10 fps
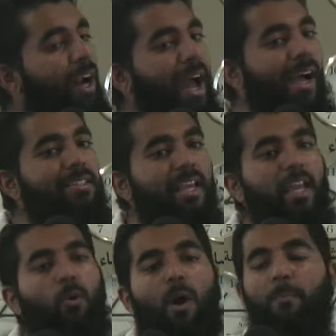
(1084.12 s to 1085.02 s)
has
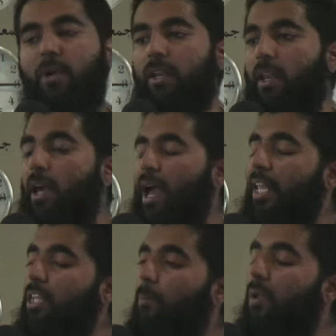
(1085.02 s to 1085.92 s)
a weapon
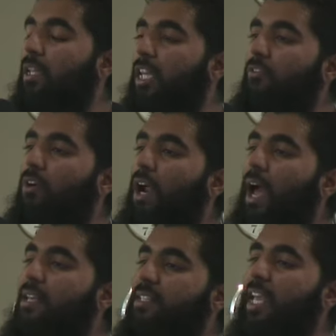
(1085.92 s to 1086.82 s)
and the believer
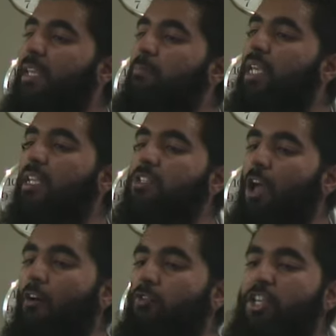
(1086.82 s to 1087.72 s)
has a means
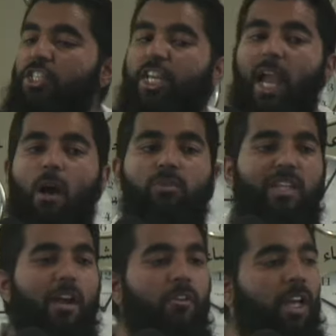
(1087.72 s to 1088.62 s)
of reaching out
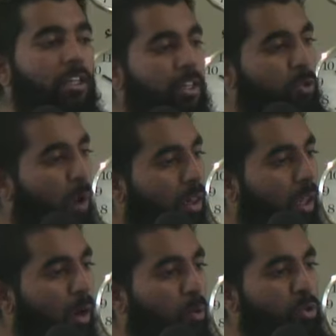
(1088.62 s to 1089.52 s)
directly to
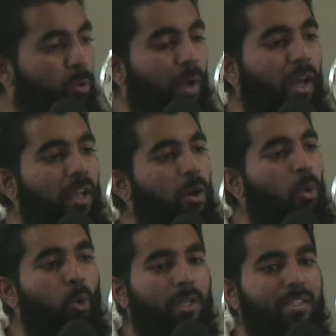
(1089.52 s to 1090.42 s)
Allah
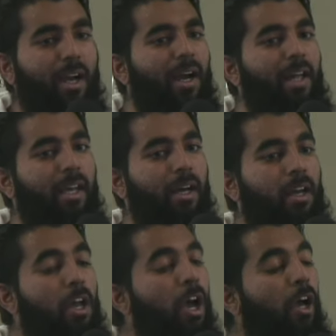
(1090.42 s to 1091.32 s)
subhanahu wa ta'ala.
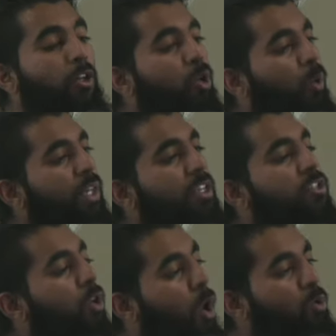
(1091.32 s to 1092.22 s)
You don't need
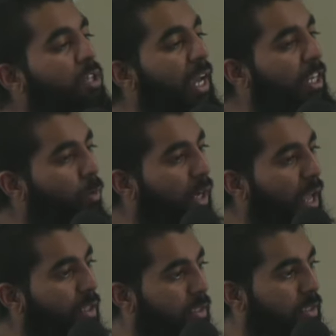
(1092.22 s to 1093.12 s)
to go to anyone
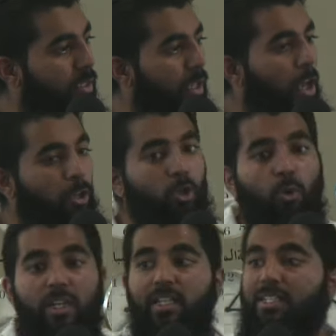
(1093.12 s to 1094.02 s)
else. You
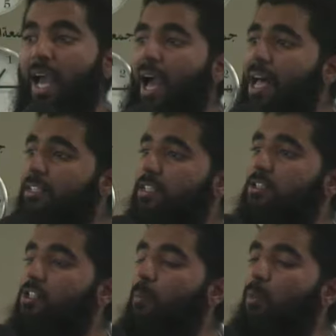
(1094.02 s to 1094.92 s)
don't need to ask
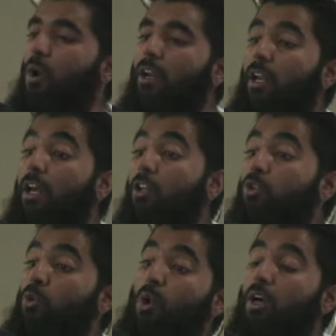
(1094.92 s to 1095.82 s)
someone
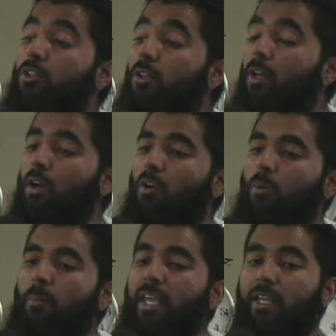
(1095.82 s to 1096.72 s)
to
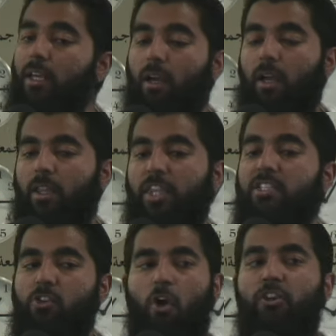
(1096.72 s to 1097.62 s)
make
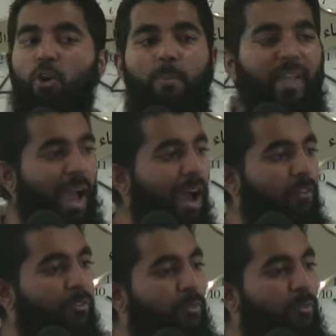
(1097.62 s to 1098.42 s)
this on your behalf.